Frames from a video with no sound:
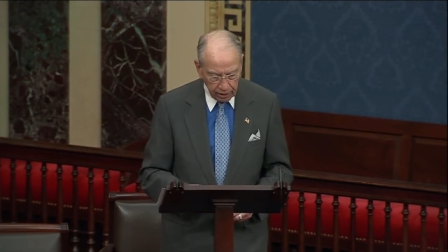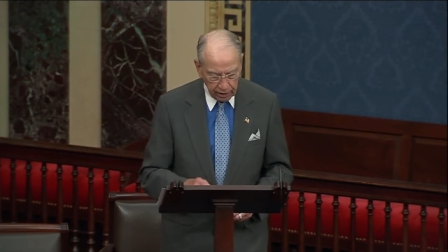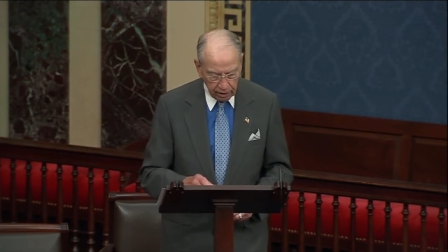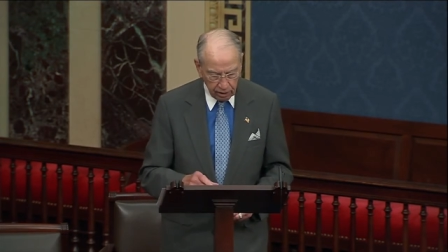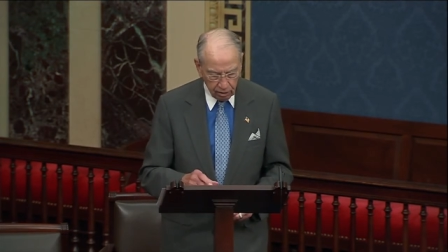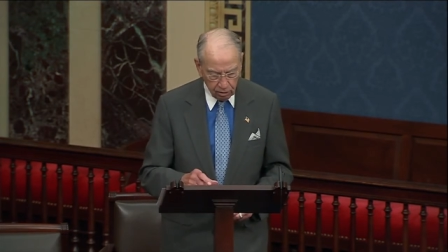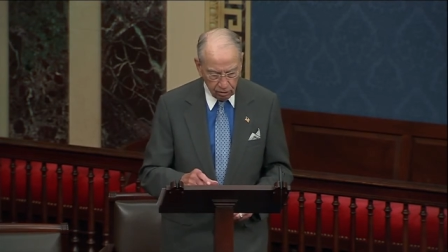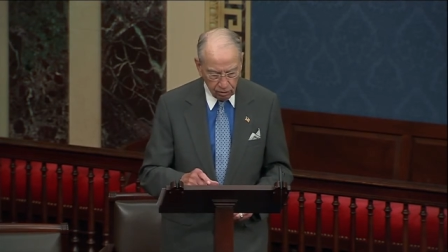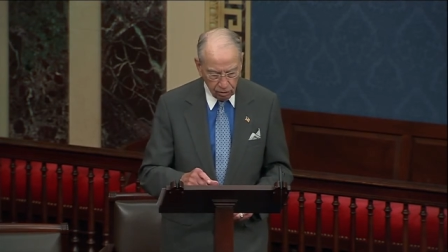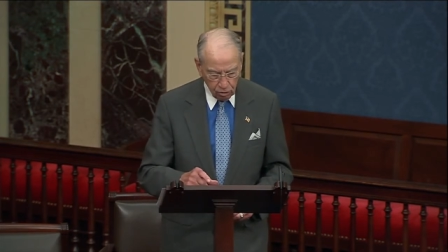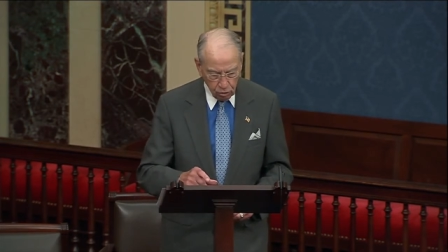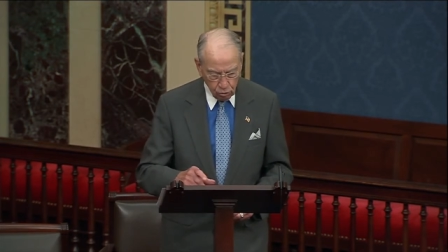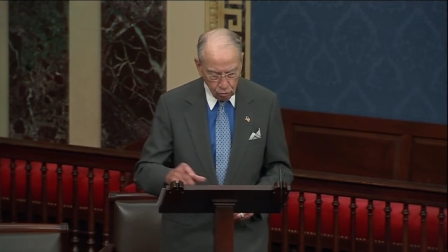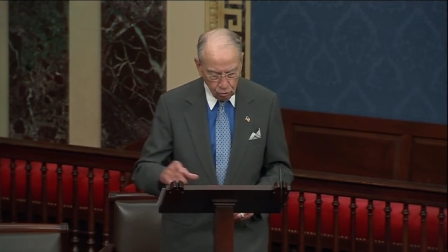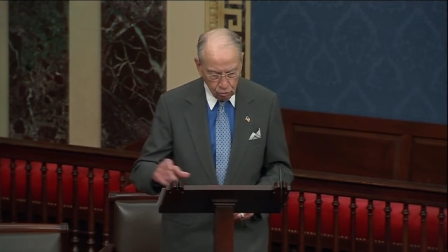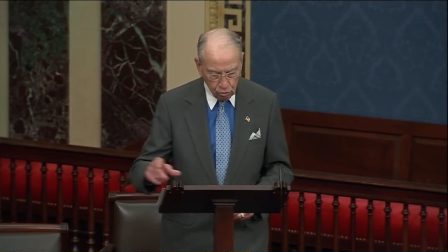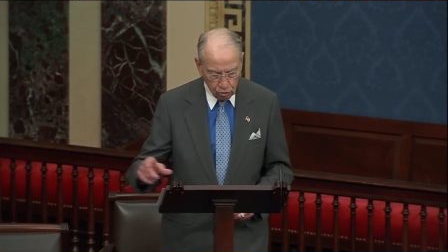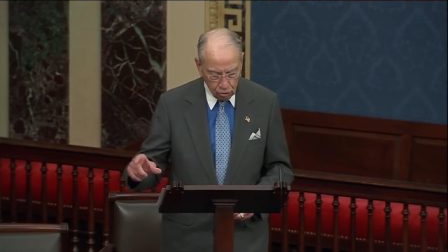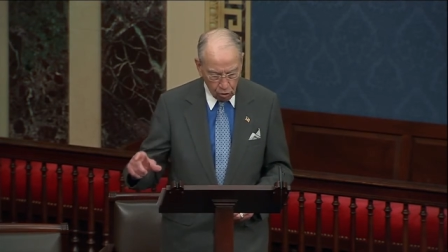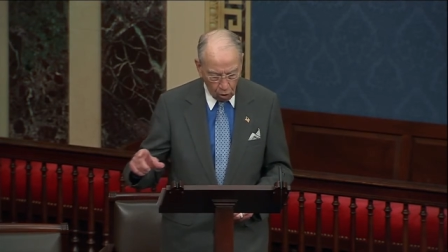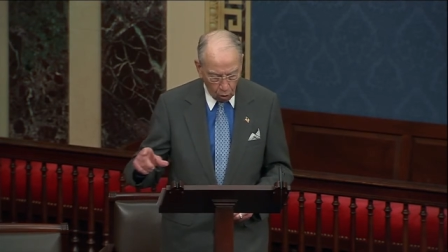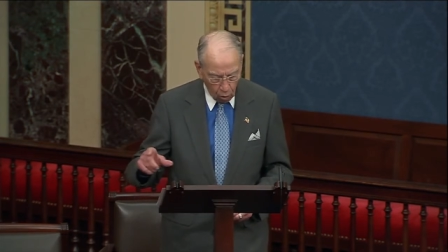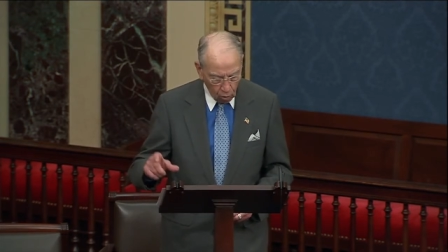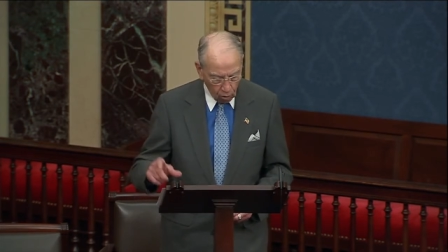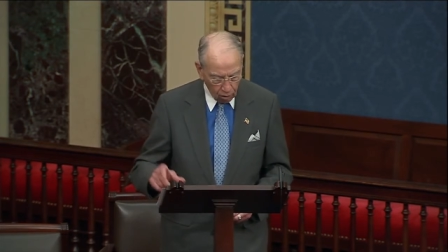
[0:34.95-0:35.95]
hear new
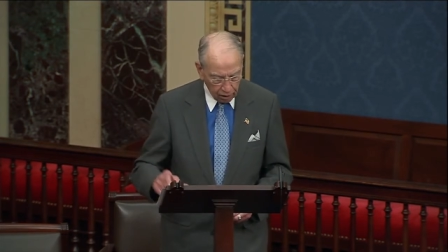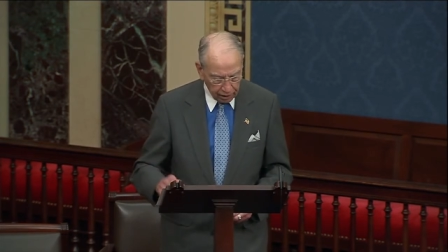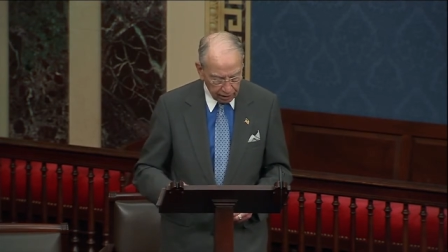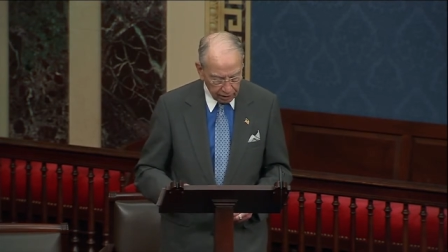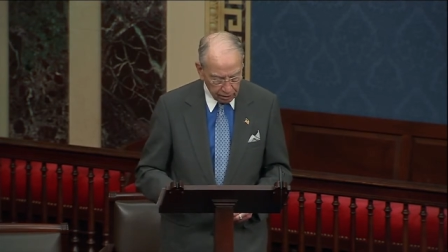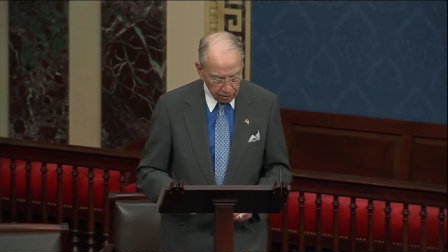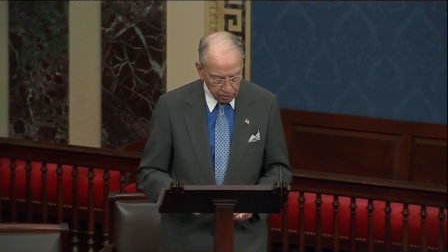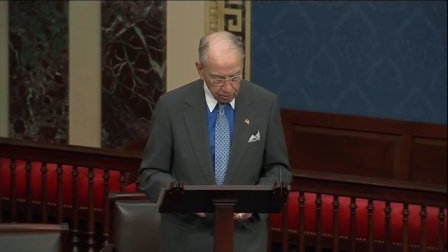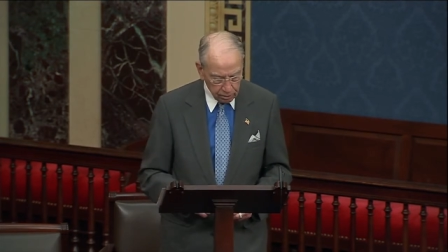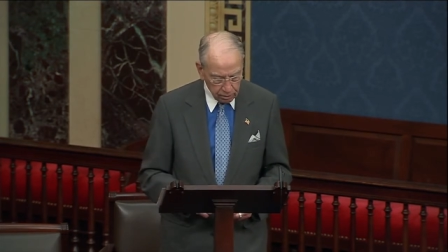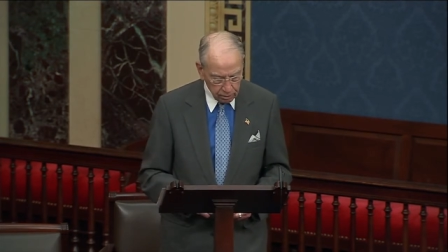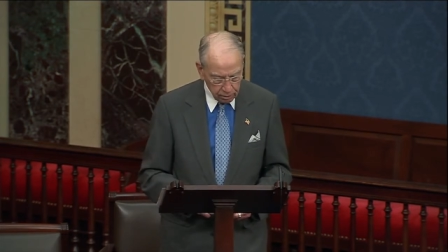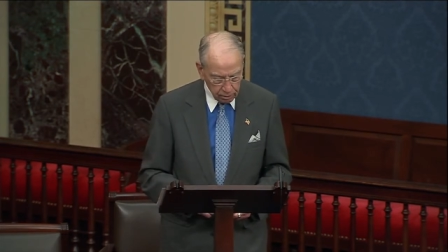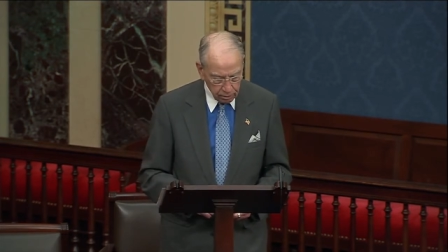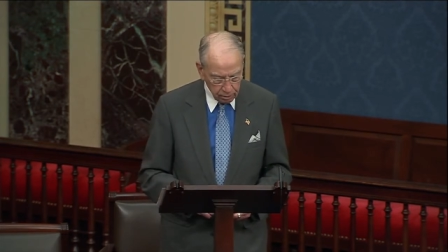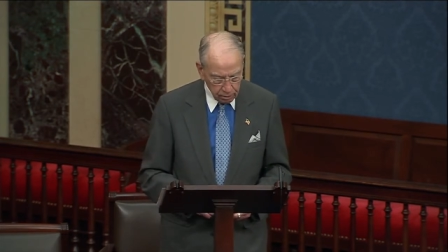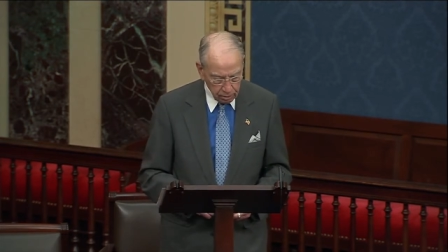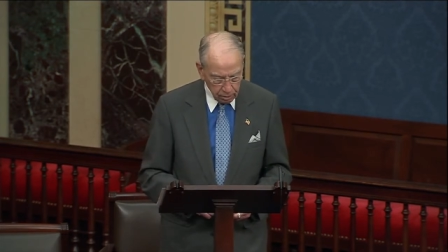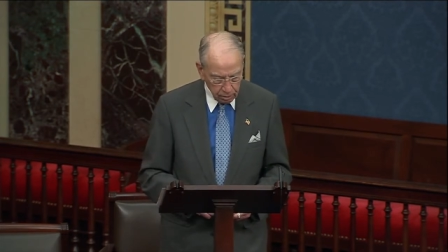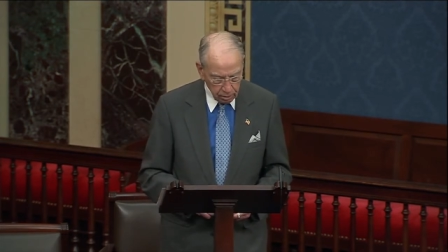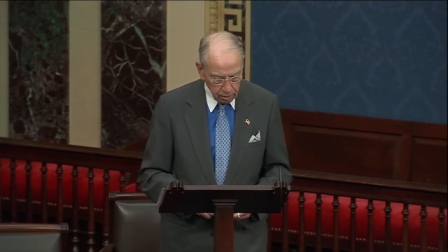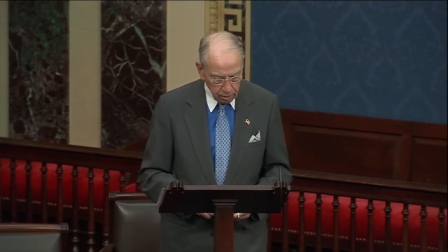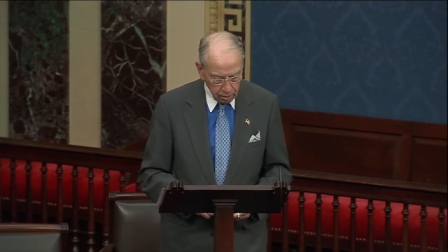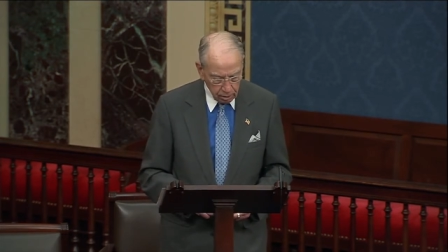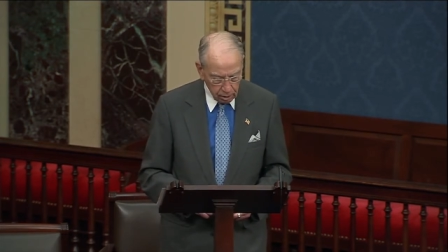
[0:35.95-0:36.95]
stories
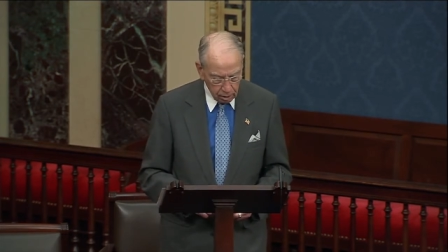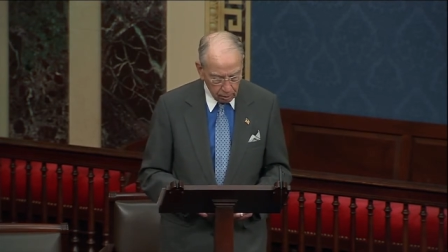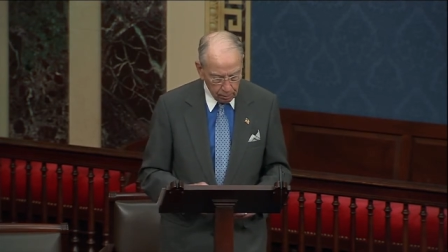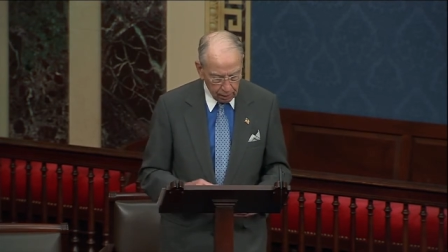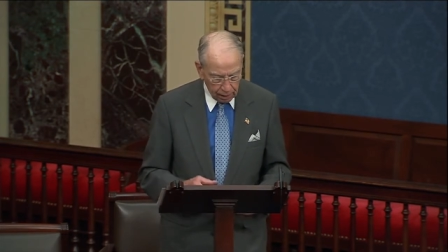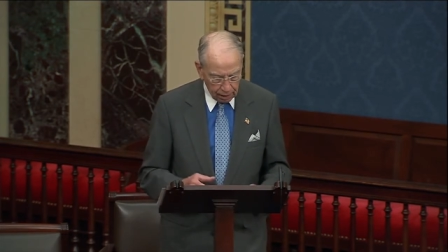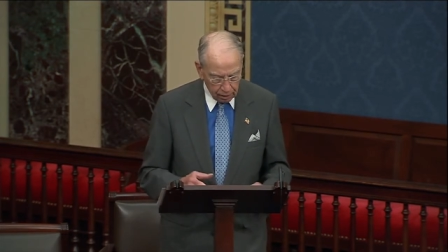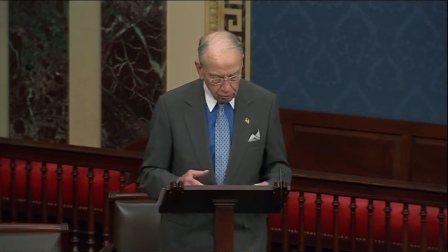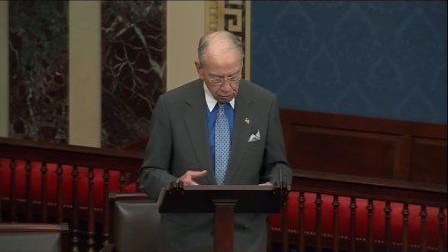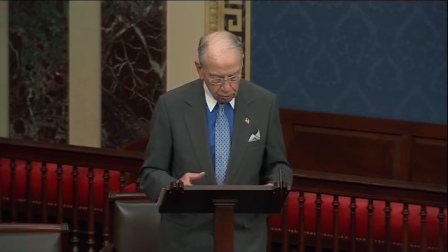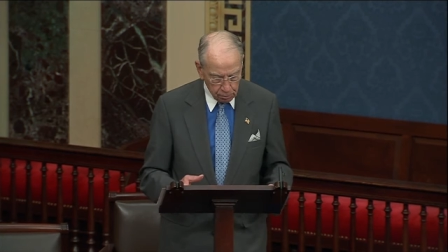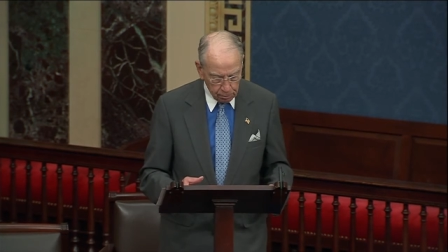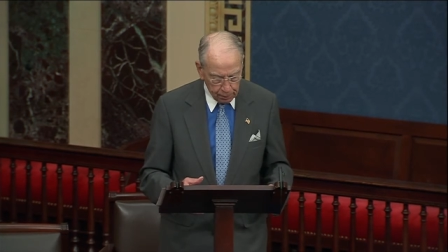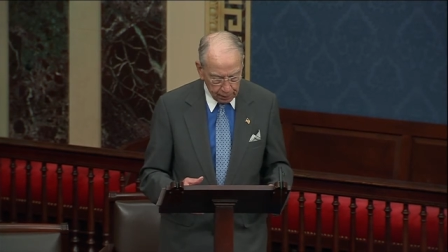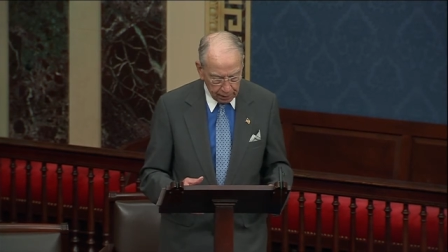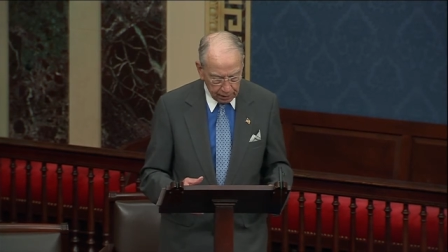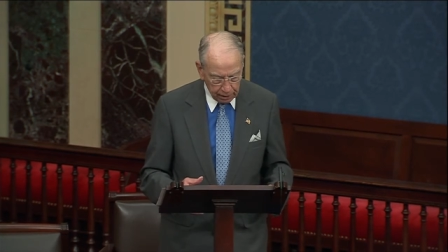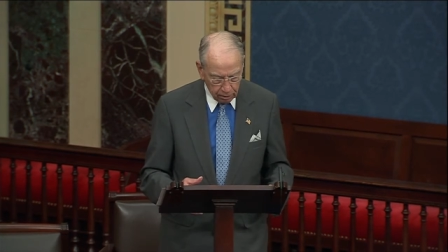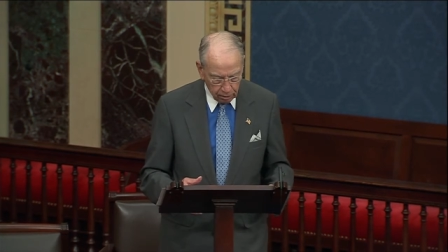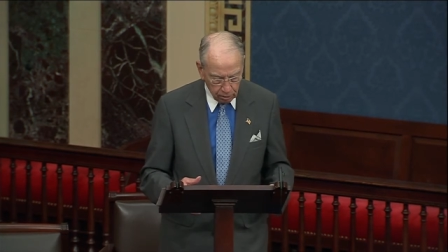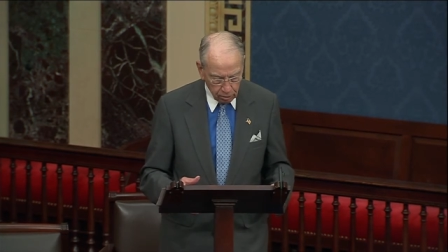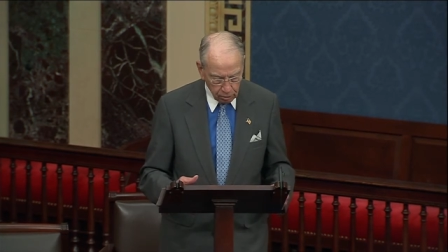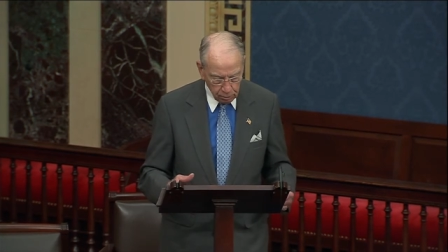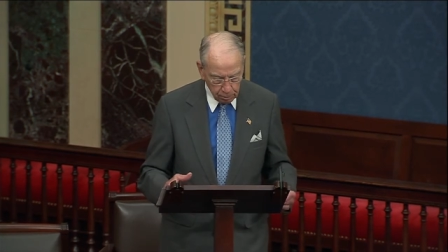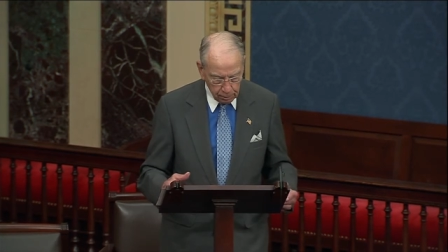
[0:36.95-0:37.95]
about
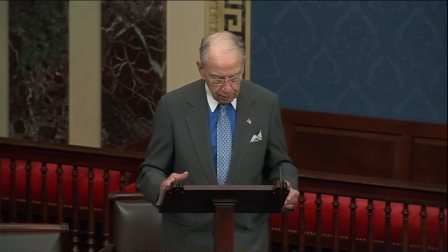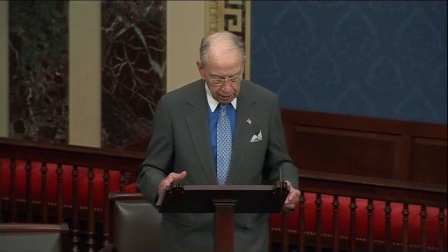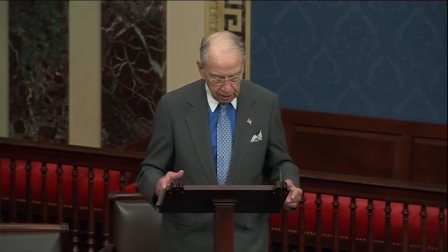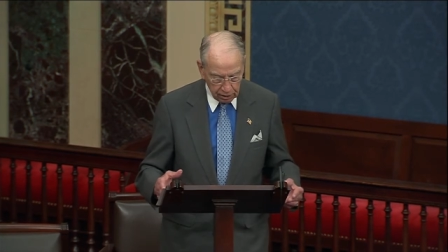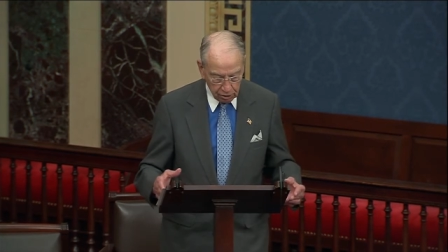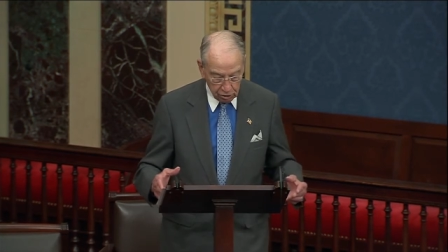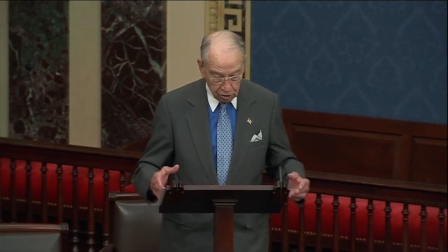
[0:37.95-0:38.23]
speakers being